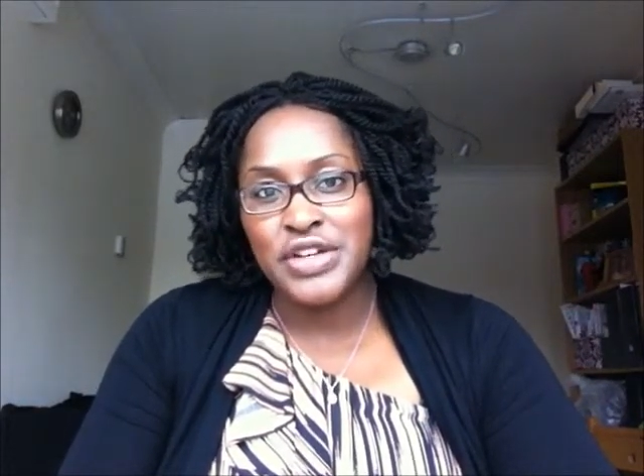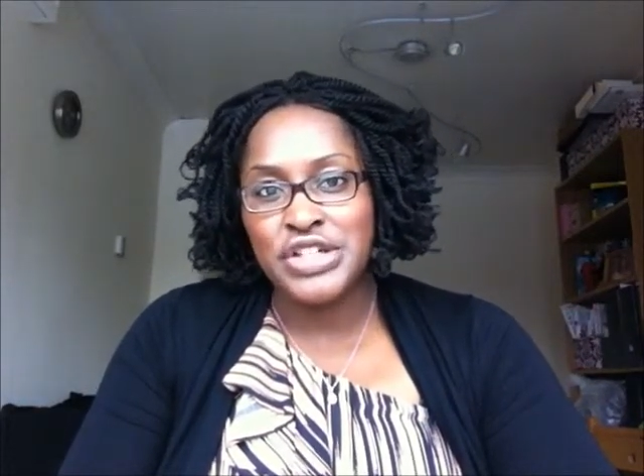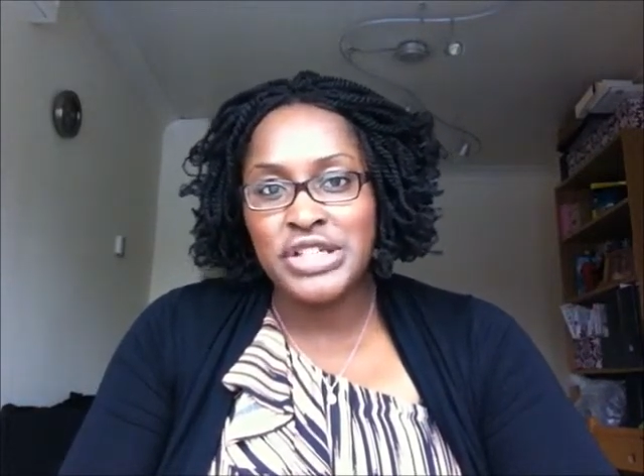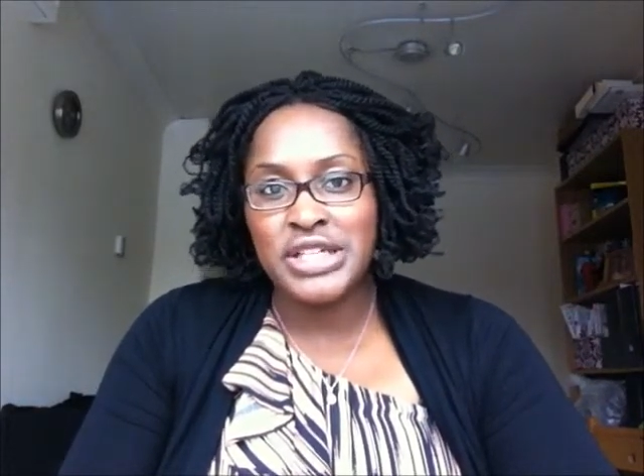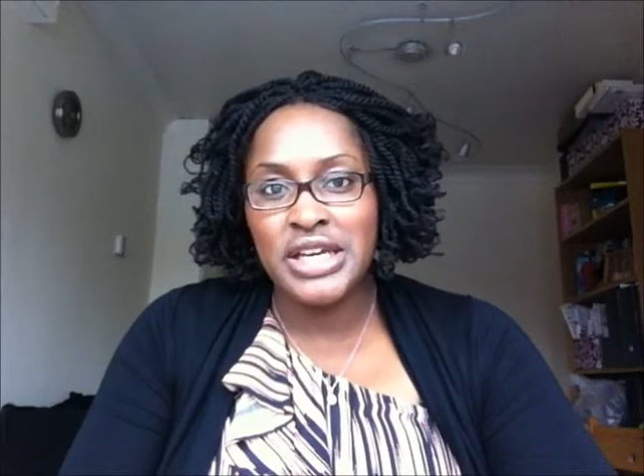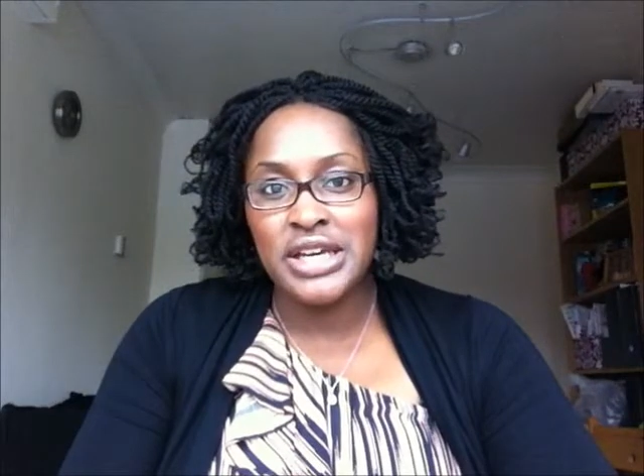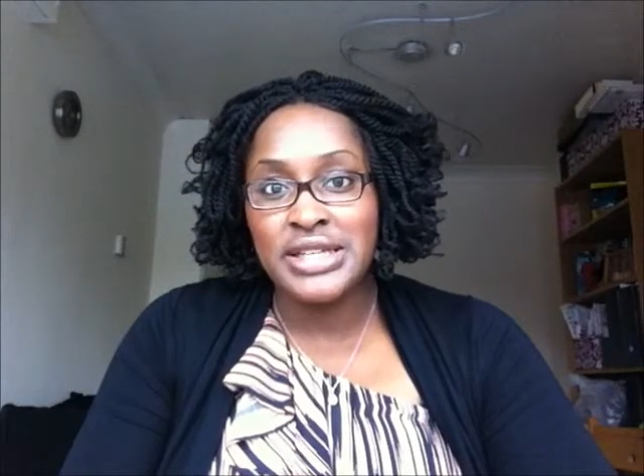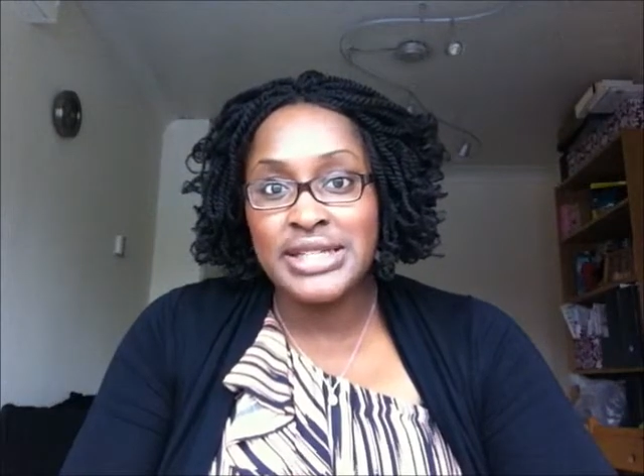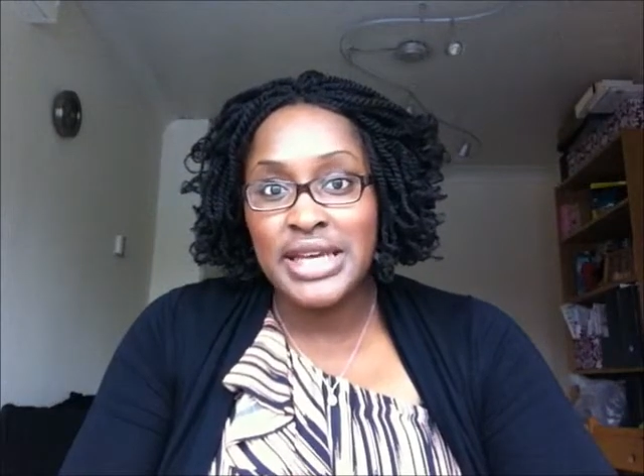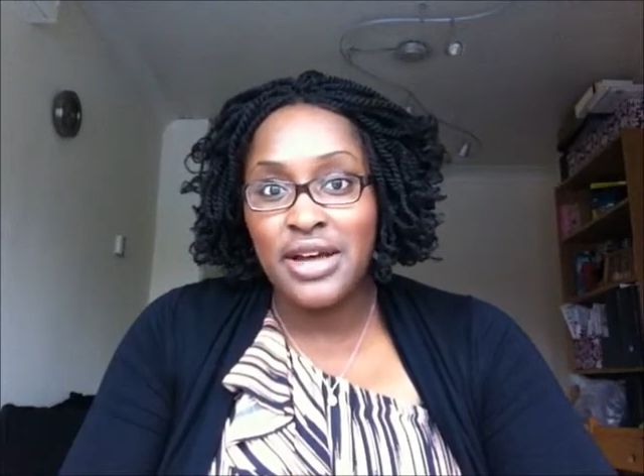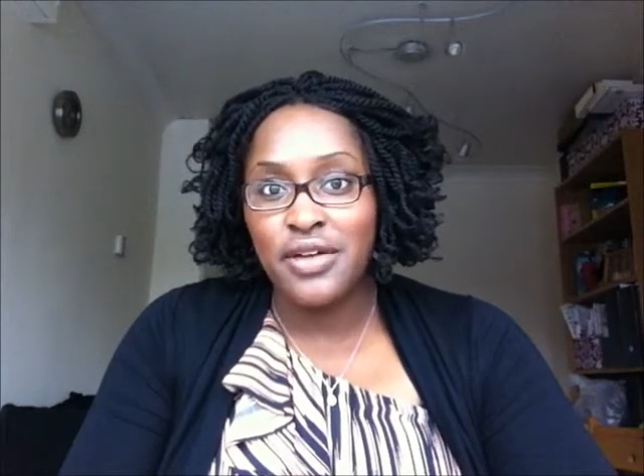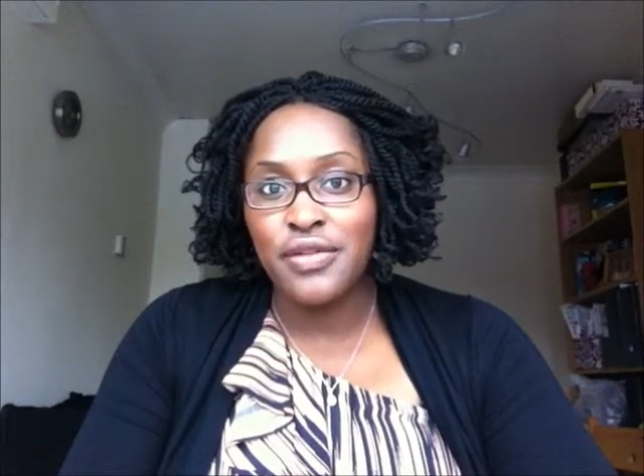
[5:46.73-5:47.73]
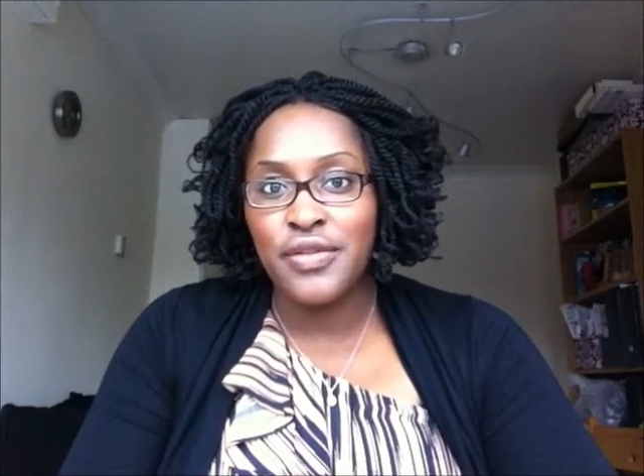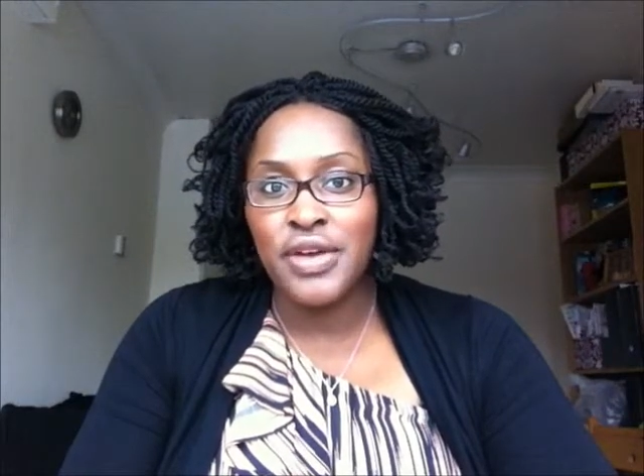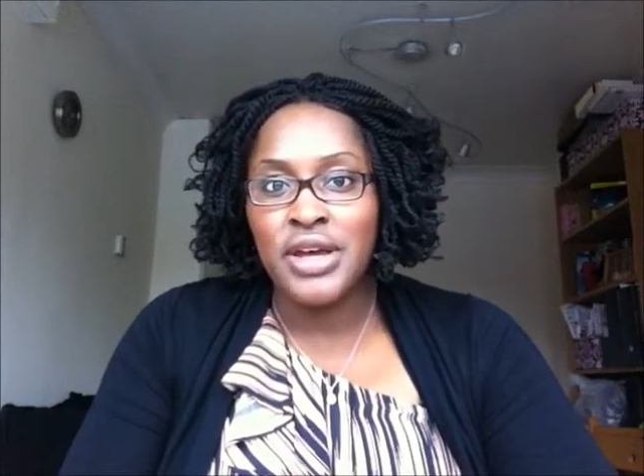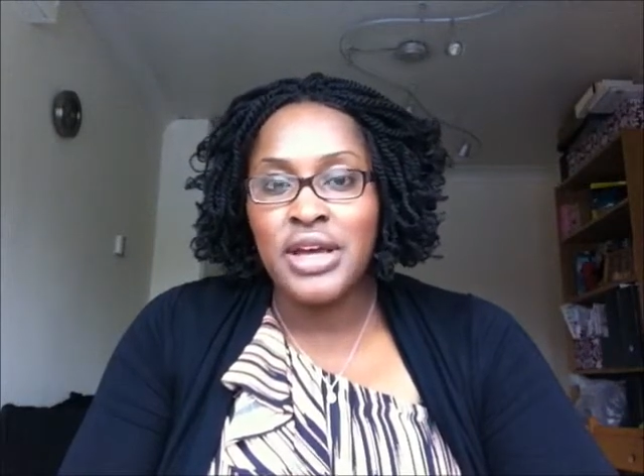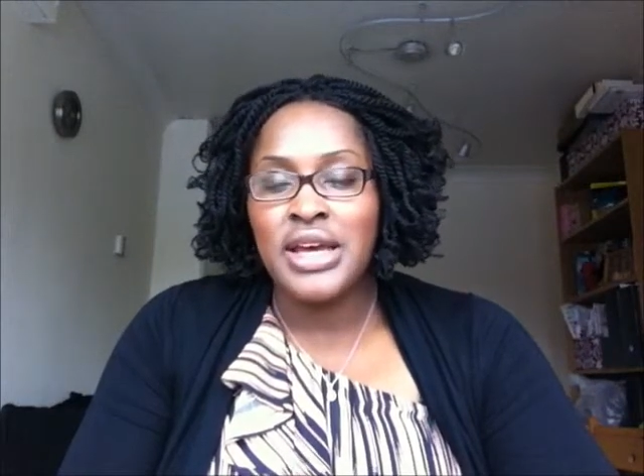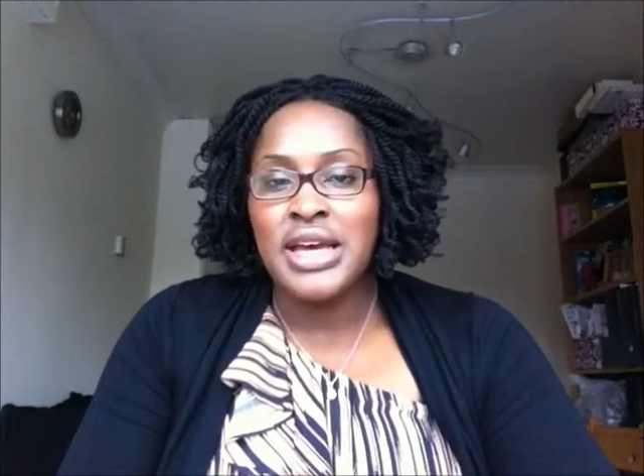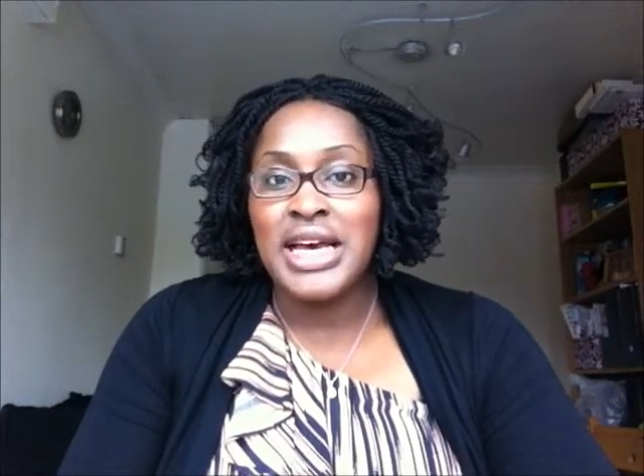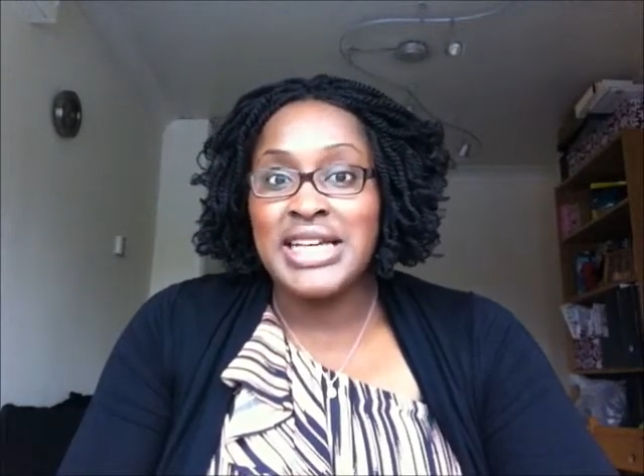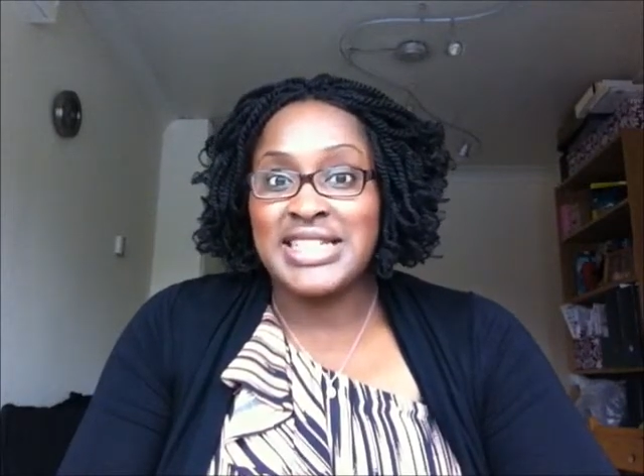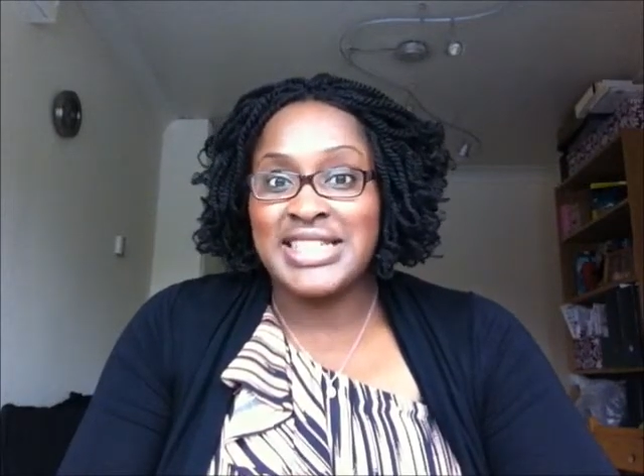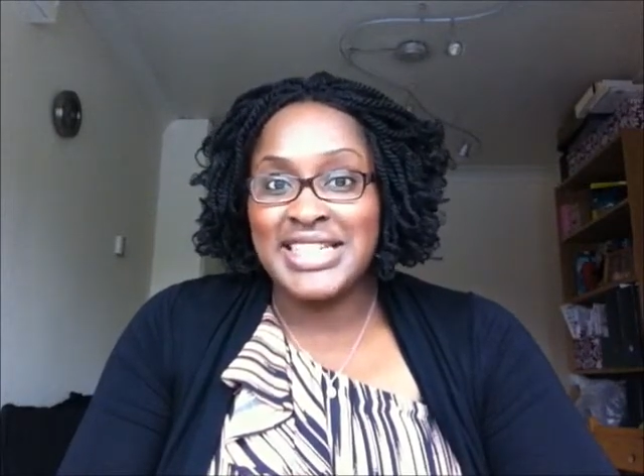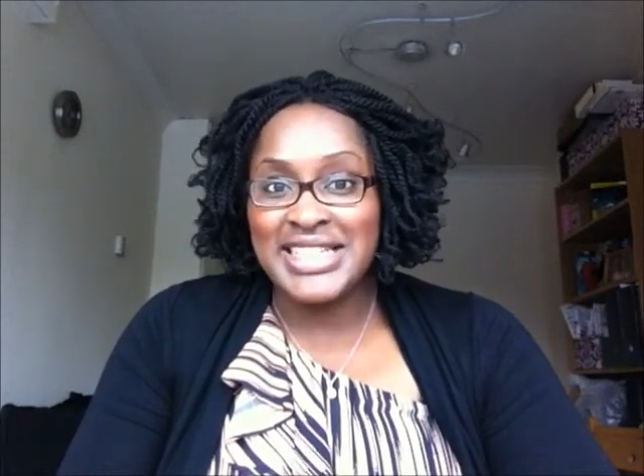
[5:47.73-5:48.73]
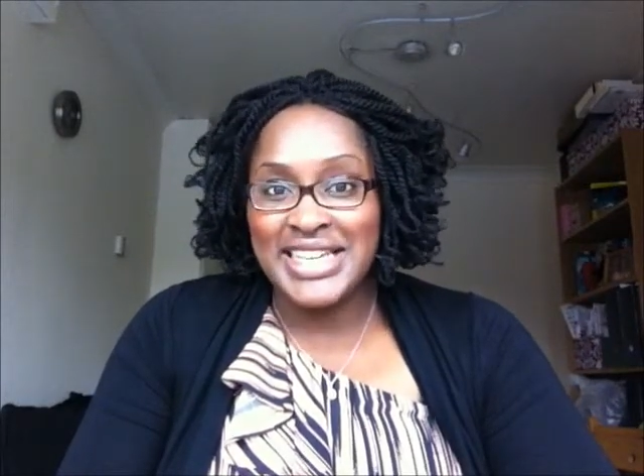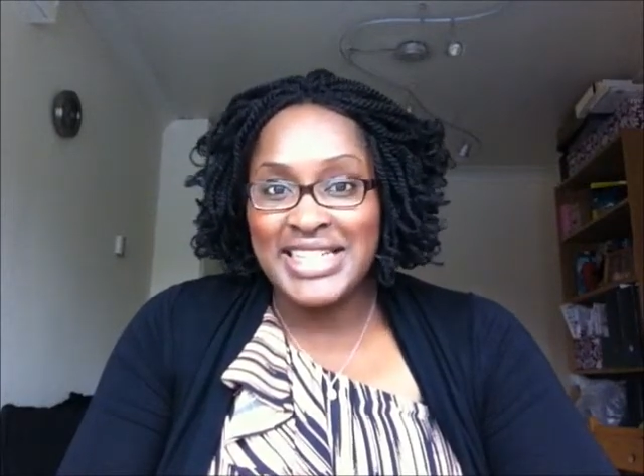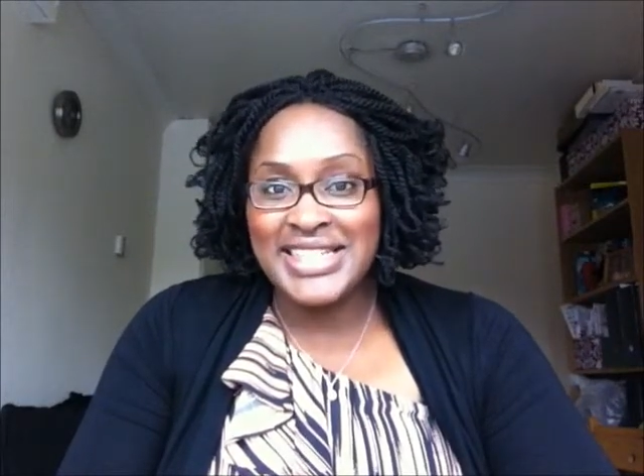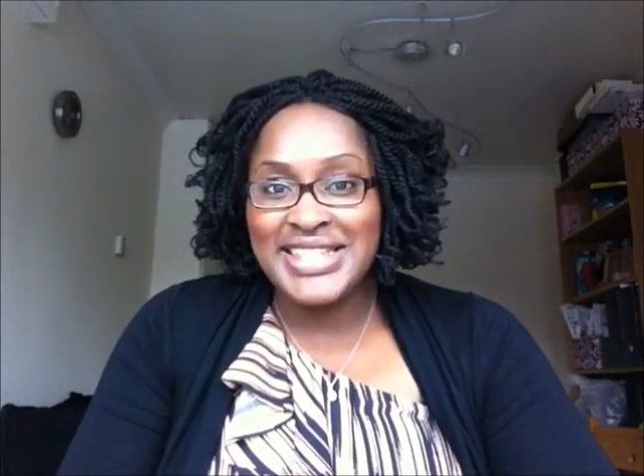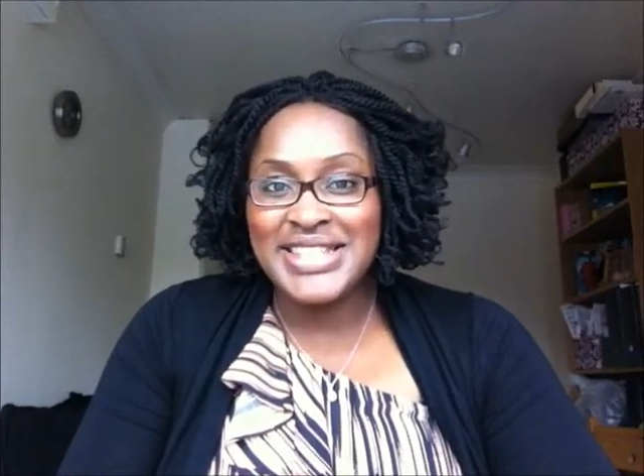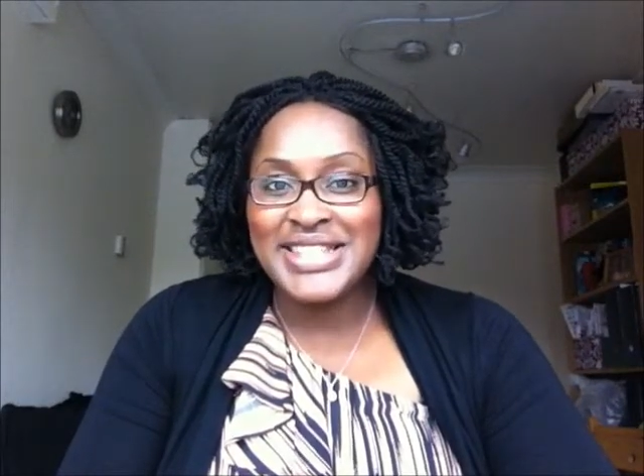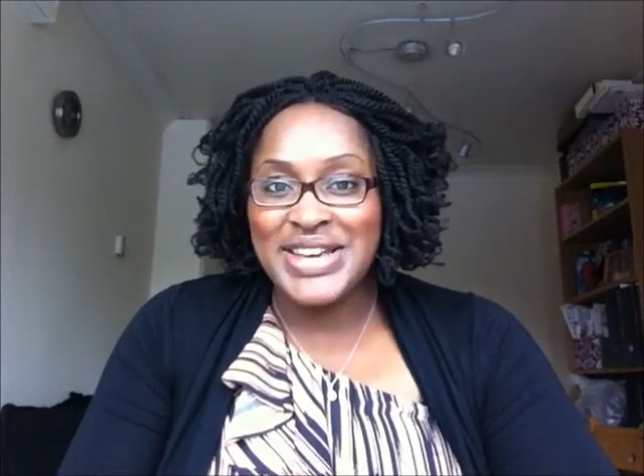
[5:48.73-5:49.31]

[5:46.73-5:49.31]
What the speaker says: because she herself has 6 kids,